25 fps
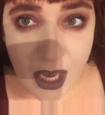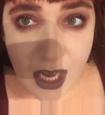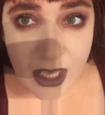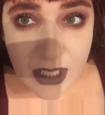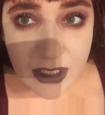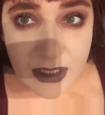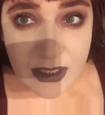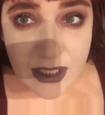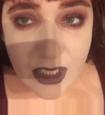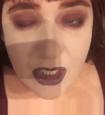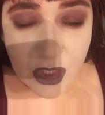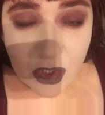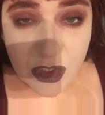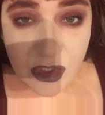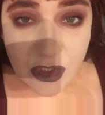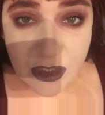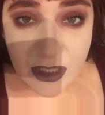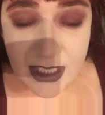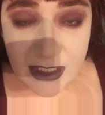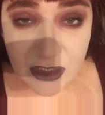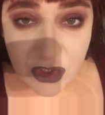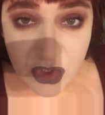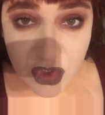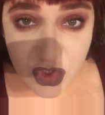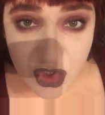
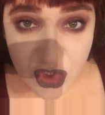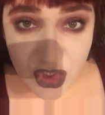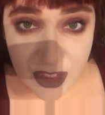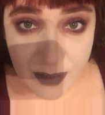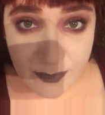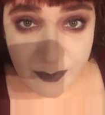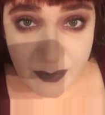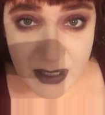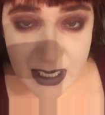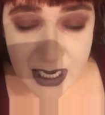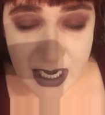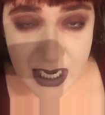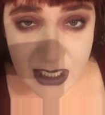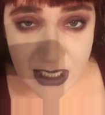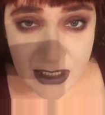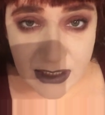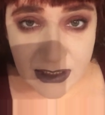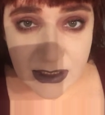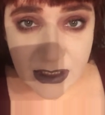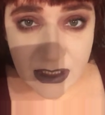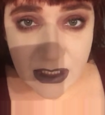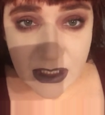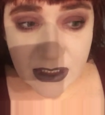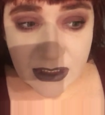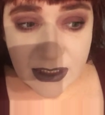they cheapen
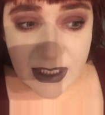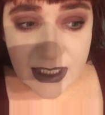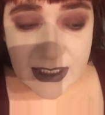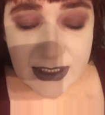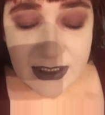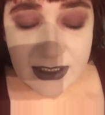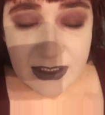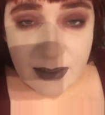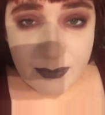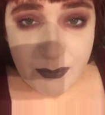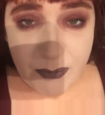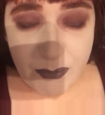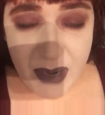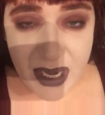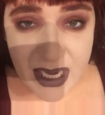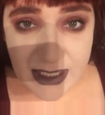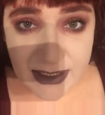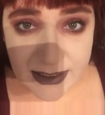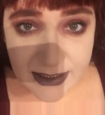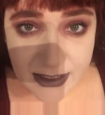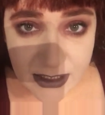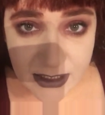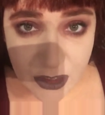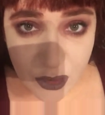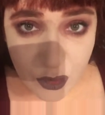it, they
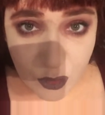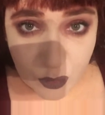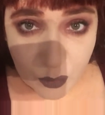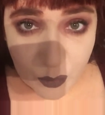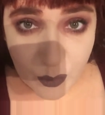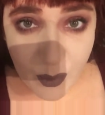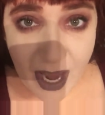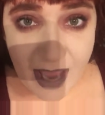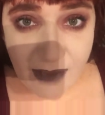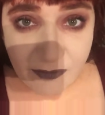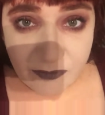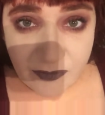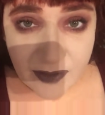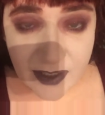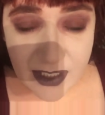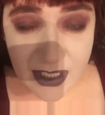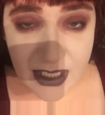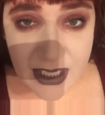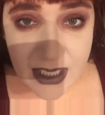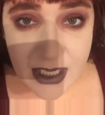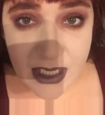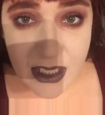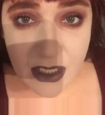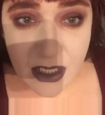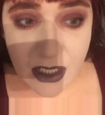debase the
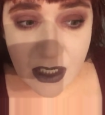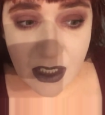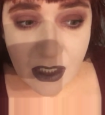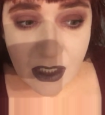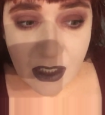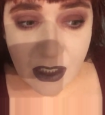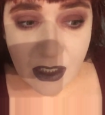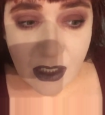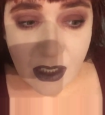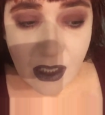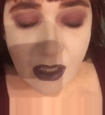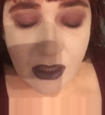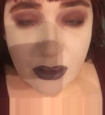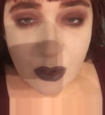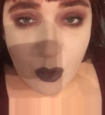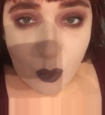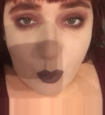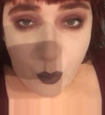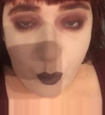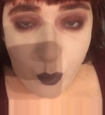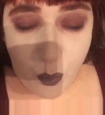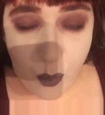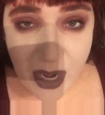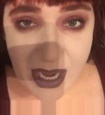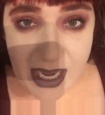gravity, the
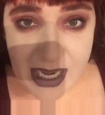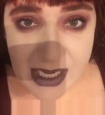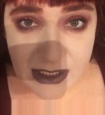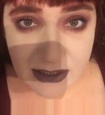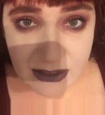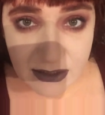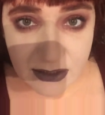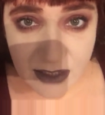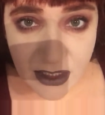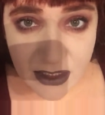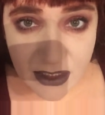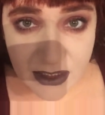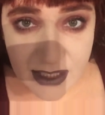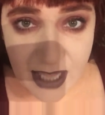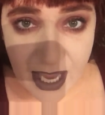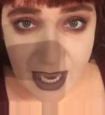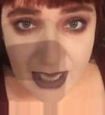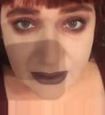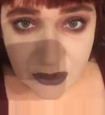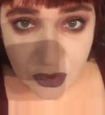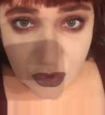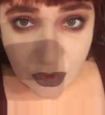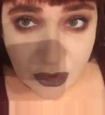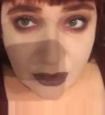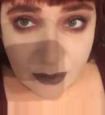weight that
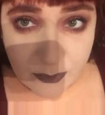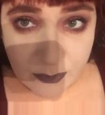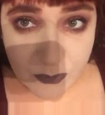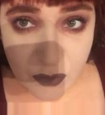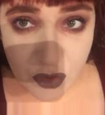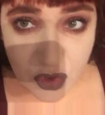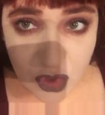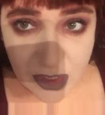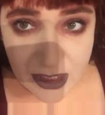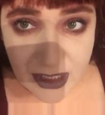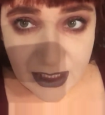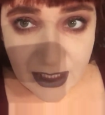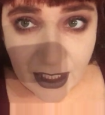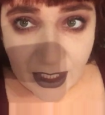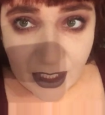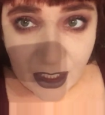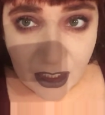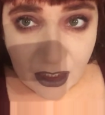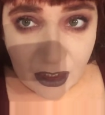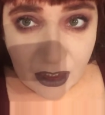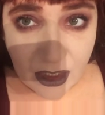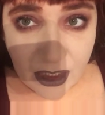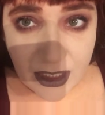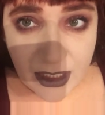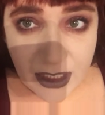that term should
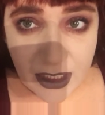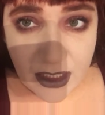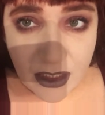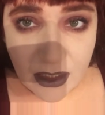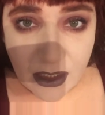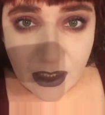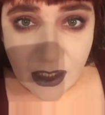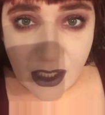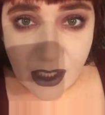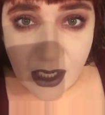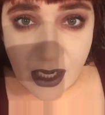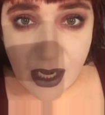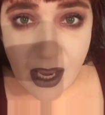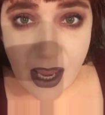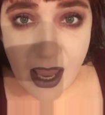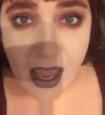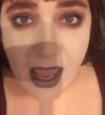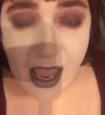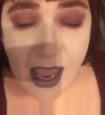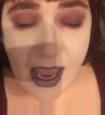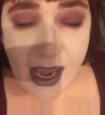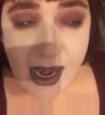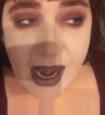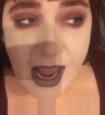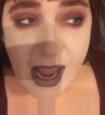carry.
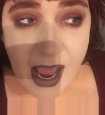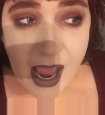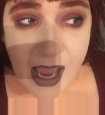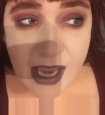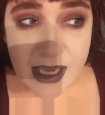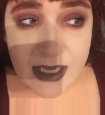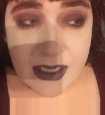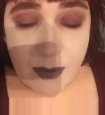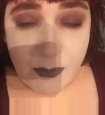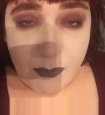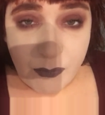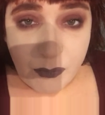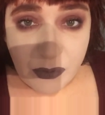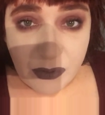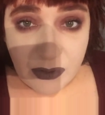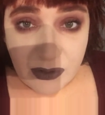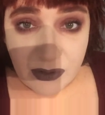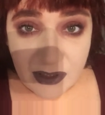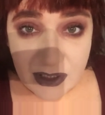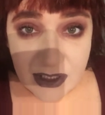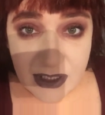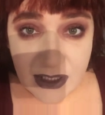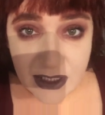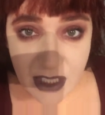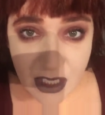And I
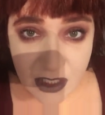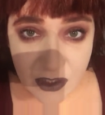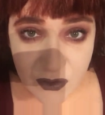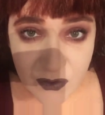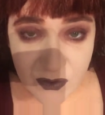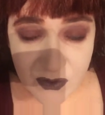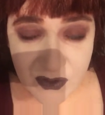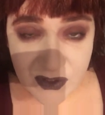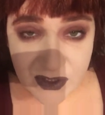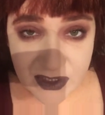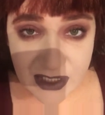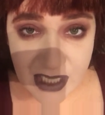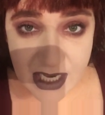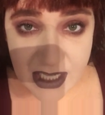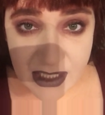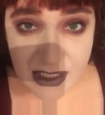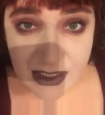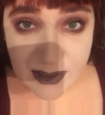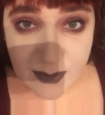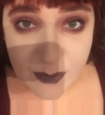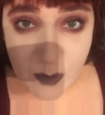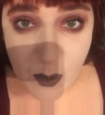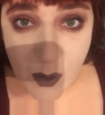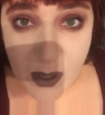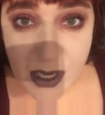completely understand
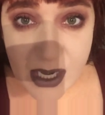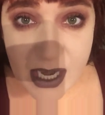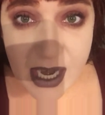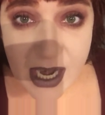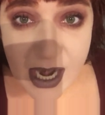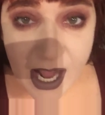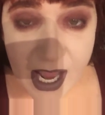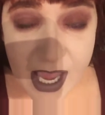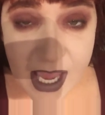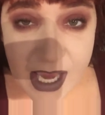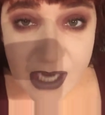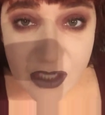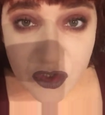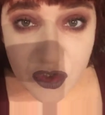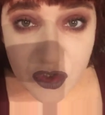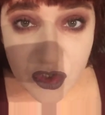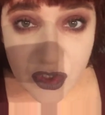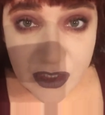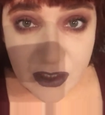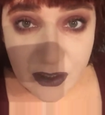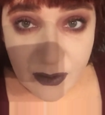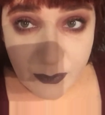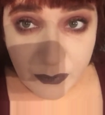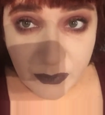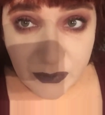this point, and I actually
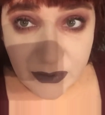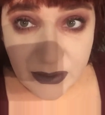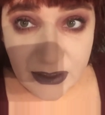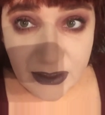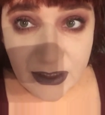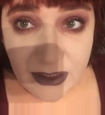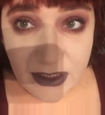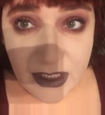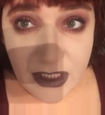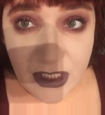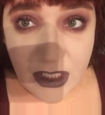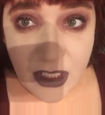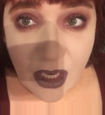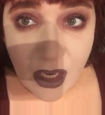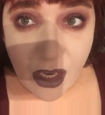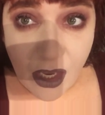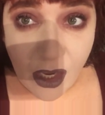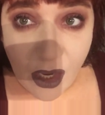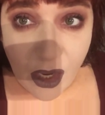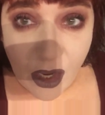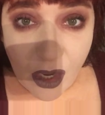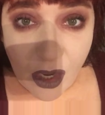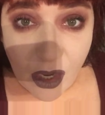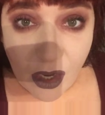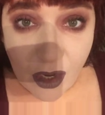completely
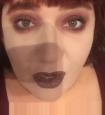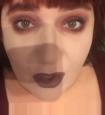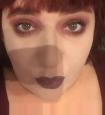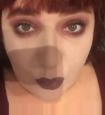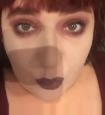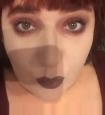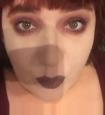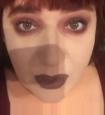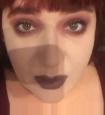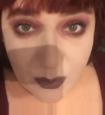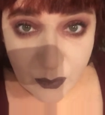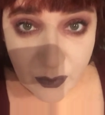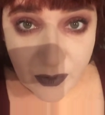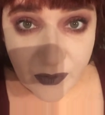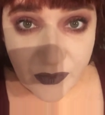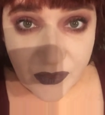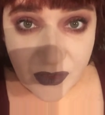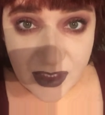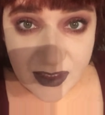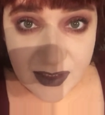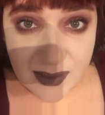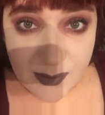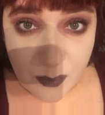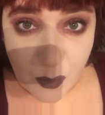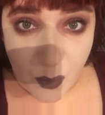agree with
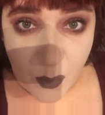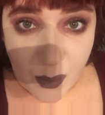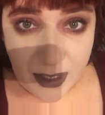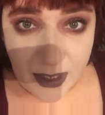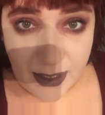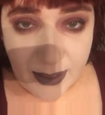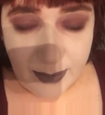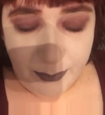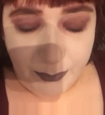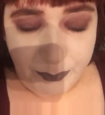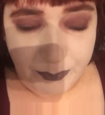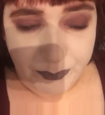this point.